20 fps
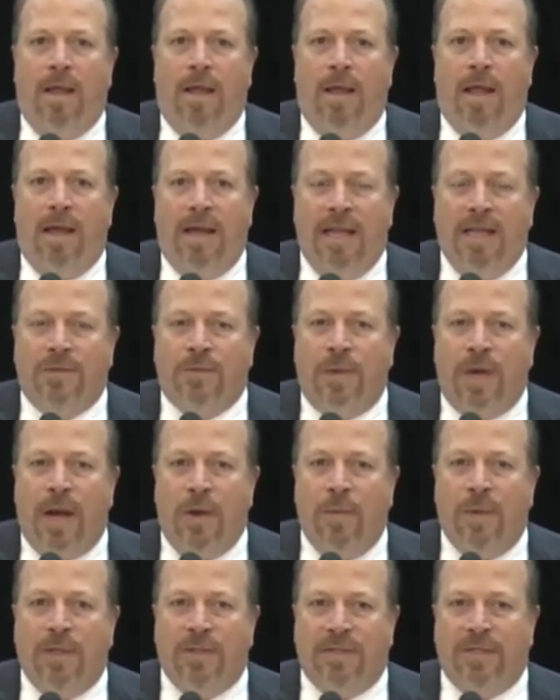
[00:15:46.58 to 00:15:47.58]
And here's what I
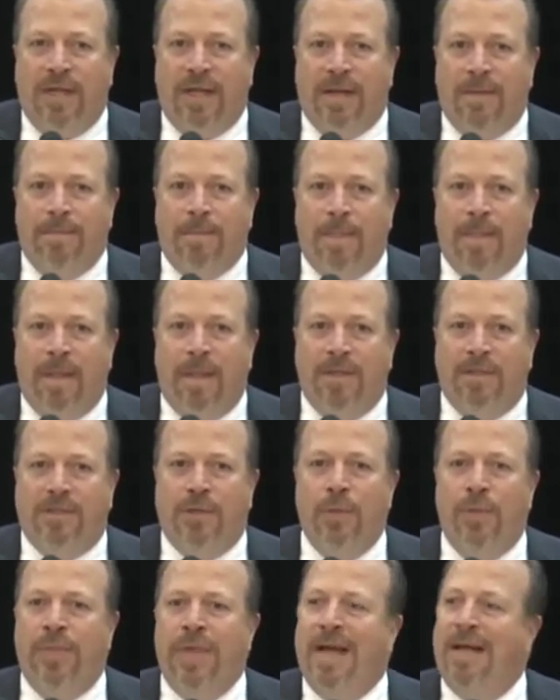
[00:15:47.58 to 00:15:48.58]
will say. In
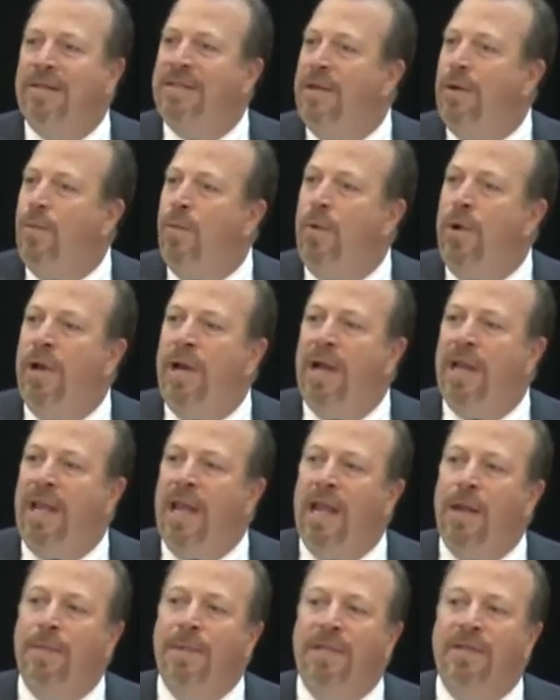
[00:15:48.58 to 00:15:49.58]
2001, I
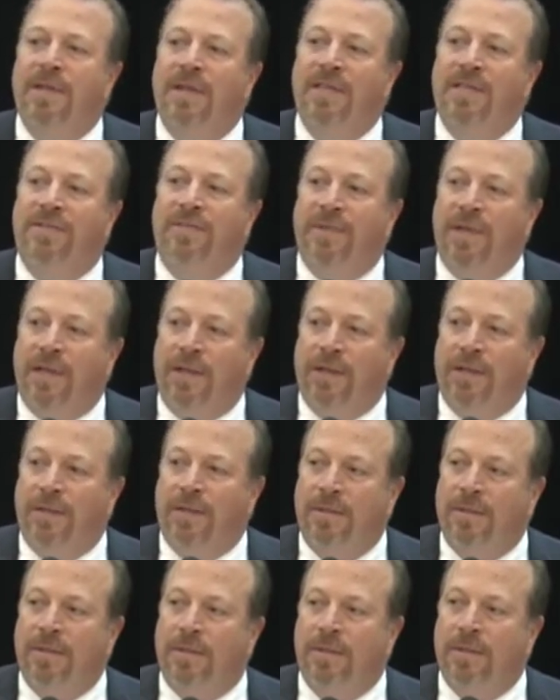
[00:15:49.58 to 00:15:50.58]
came into this field.
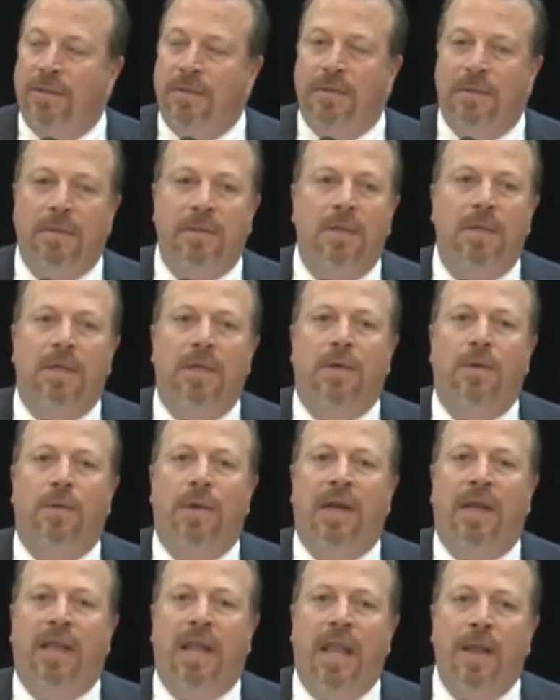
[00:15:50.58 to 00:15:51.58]

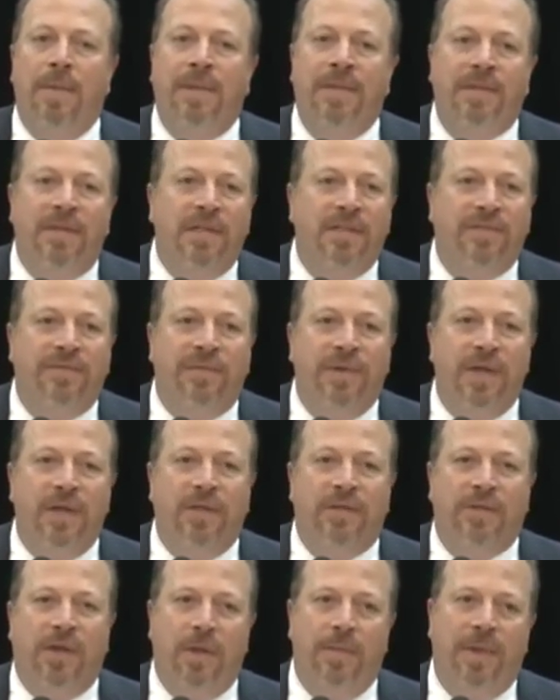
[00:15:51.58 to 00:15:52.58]
When I came into this
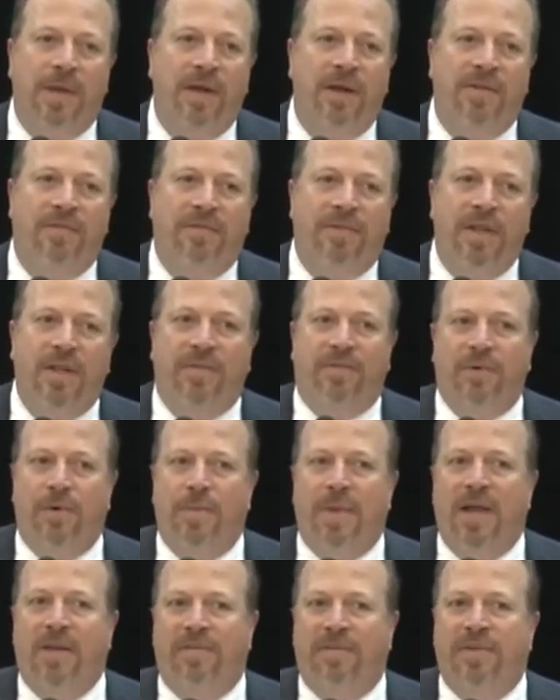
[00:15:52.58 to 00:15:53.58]
field, so I've been in the field for
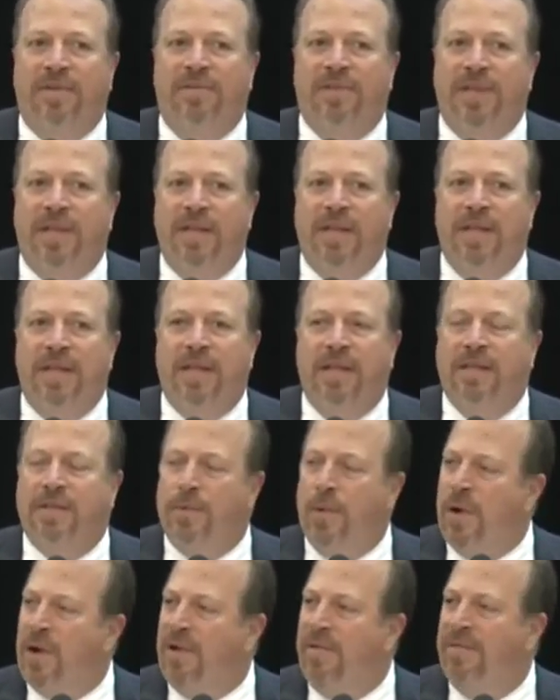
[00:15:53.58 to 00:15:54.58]
about 15 years
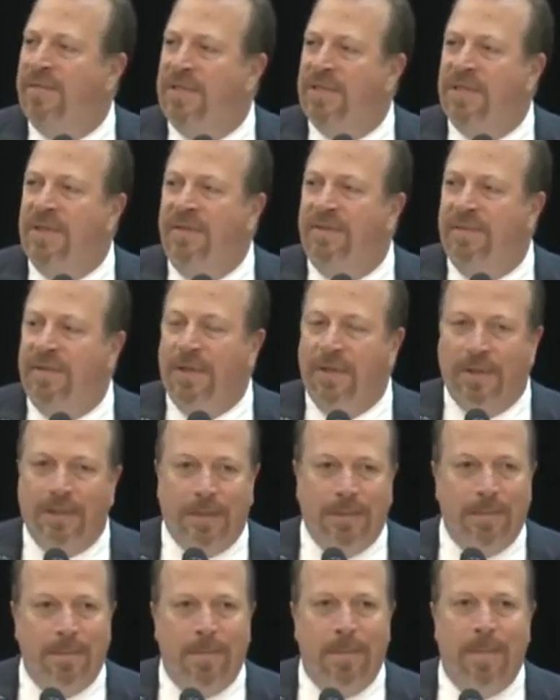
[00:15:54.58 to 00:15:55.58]
working for Seafield.
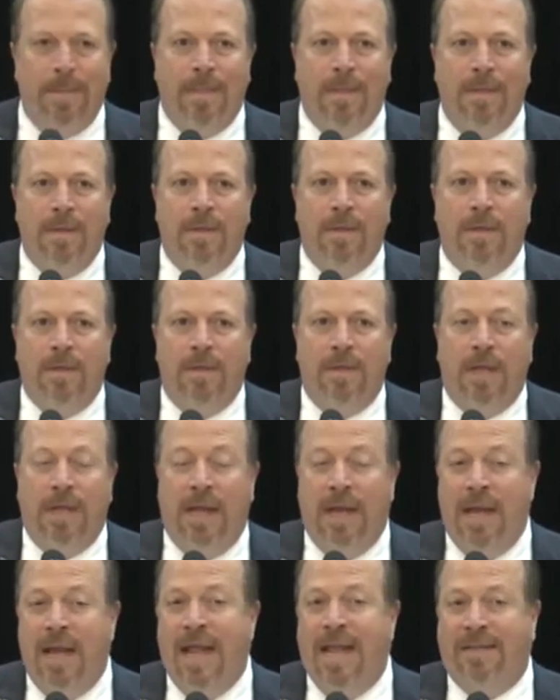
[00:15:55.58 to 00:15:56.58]

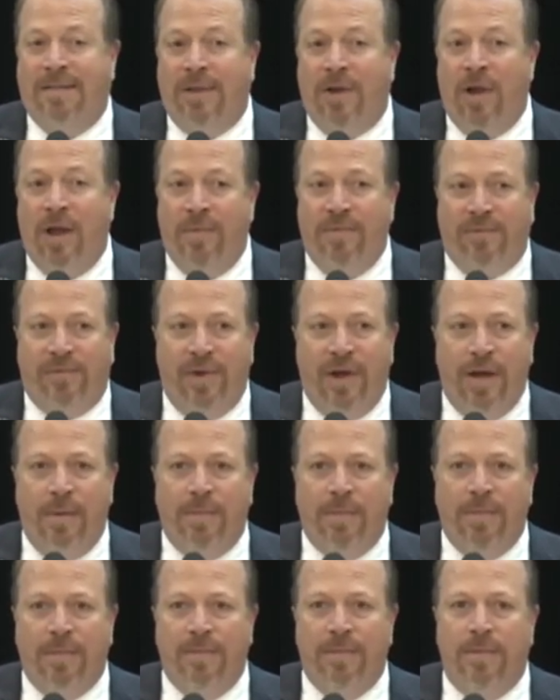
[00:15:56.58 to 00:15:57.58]
In that time
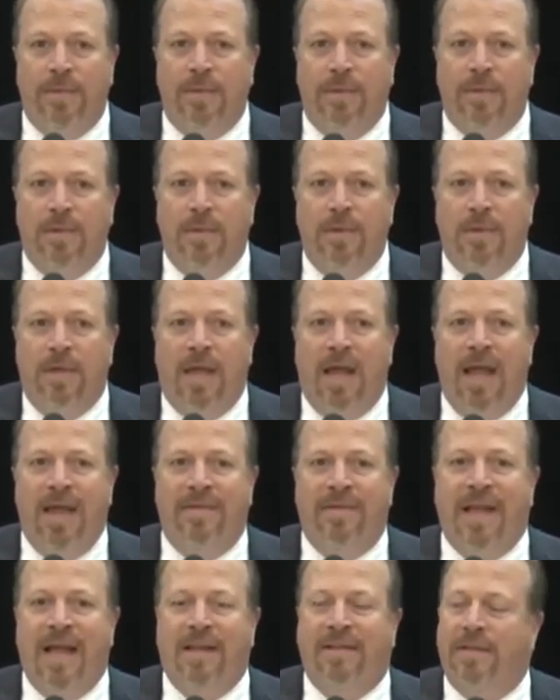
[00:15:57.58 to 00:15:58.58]
frame, I
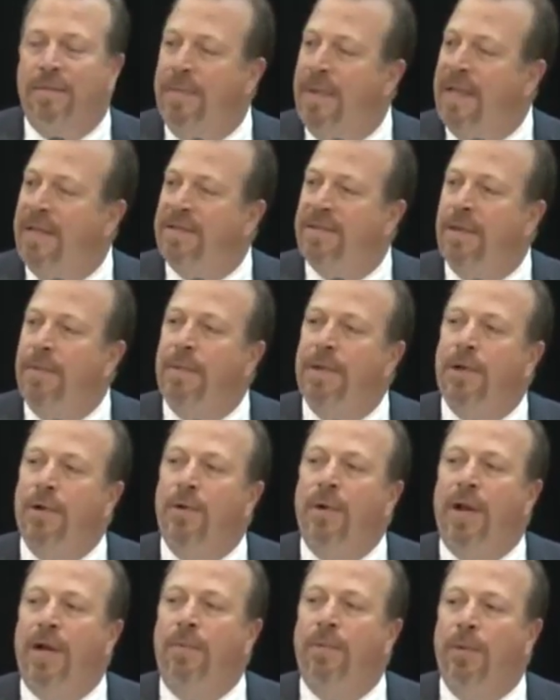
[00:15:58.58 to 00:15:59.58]
have got to meet some
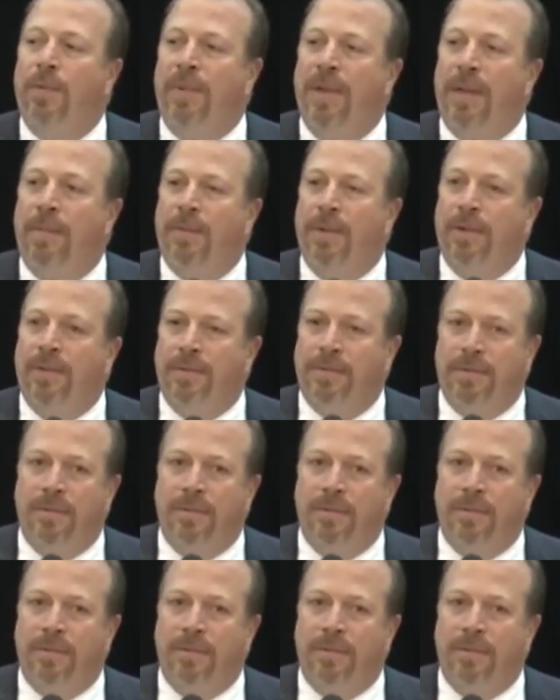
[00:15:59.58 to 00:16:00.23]
incredible people.